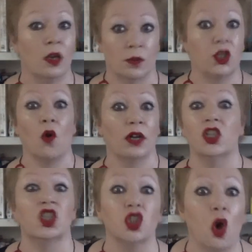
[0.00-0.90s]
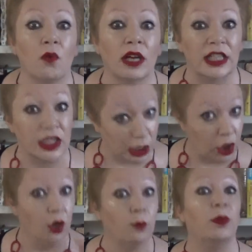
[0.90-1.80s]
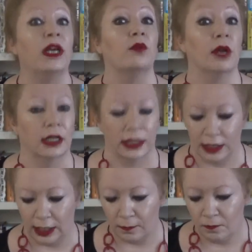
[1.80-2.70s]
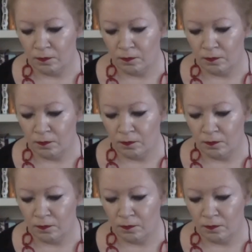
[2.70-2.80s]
sorry, you're just not realistic. You've got to be realistic.